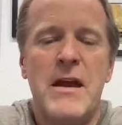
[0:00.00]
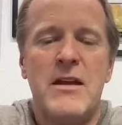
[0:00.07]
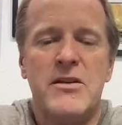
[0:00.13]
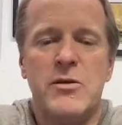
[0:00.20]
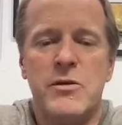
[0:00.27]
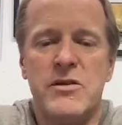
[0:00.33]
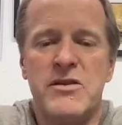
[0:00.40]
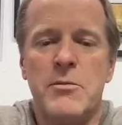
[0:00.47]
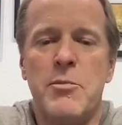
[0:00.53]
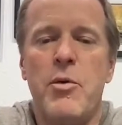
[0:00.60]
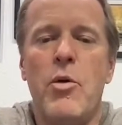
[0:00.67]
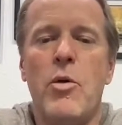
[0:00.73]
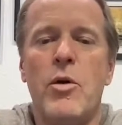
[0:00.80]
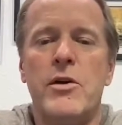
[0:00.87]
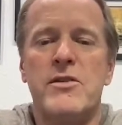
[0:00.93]
So it
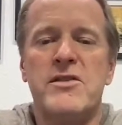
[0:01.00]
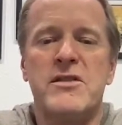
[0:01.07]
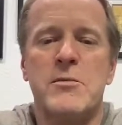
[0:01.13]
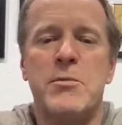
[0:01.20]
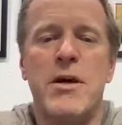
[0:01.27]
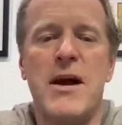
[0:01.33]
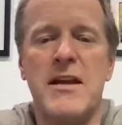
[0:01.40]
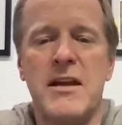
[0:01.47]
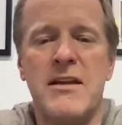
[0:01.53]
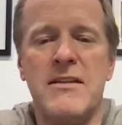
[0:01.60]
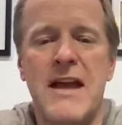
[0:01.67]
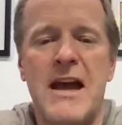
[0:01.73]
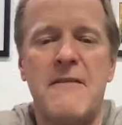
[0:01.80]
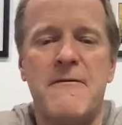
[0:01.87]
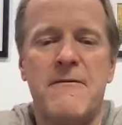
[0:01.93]
supports the body
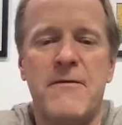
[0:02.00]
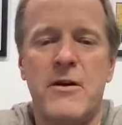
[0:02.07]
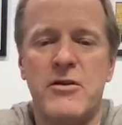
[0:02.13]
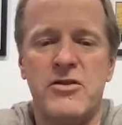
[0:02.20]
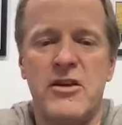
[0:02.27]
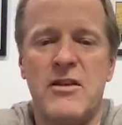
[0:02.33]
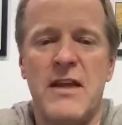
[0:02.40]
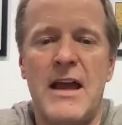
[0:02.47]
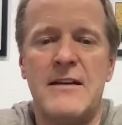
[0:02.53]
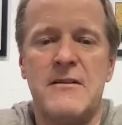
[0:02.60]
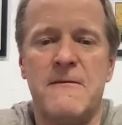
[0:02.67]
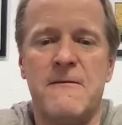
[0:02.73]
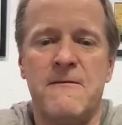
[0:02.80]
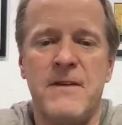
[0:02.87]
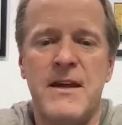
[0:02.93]
in that function and that
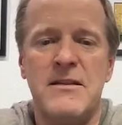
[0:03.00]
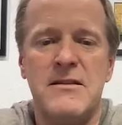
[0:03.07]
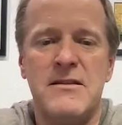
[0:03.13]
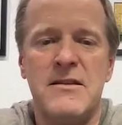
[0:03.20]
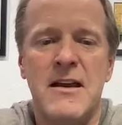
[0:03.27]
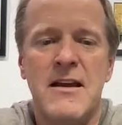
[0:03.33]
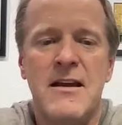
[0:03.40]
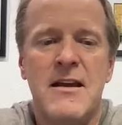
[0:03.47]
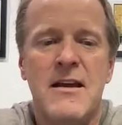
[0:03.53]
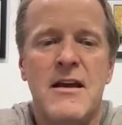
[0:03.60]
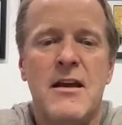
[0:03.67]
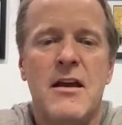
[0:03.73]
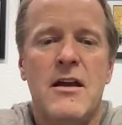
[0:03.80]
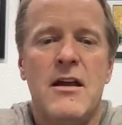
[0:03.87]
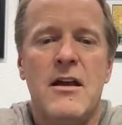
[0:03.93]
defense
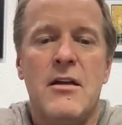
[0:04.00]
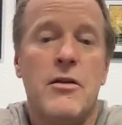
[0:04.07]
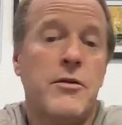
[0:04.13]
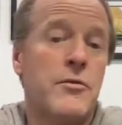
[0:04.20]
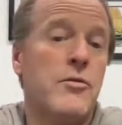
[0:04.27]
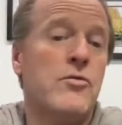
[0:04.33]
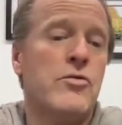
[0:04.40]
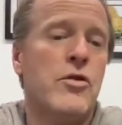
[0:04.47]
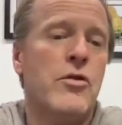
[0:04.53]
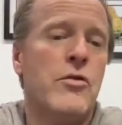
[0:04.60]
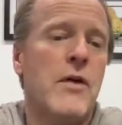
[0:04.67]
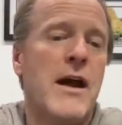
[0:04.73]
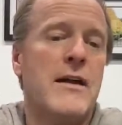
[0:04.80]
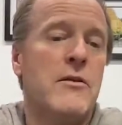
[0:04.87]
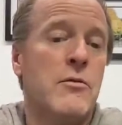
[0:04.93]
through
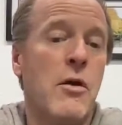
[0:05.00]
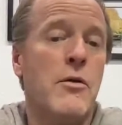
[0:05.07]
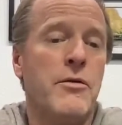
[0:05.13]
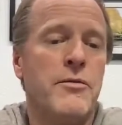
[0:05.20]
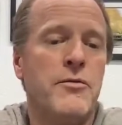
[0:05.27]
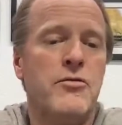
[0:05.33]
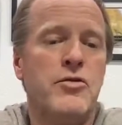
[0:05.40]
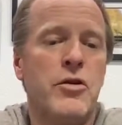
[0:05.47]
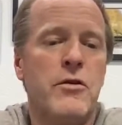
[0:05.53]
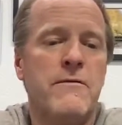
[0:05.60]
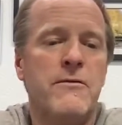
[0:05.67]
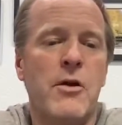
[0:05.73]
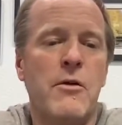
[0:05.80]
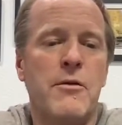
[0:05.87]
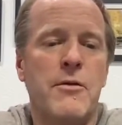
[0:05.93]
neurite growth, through
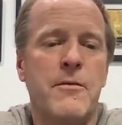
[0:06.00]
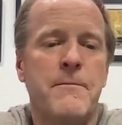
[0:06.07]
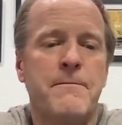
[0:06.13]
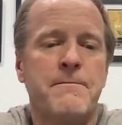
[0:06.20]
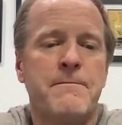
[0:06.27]
nerve growth.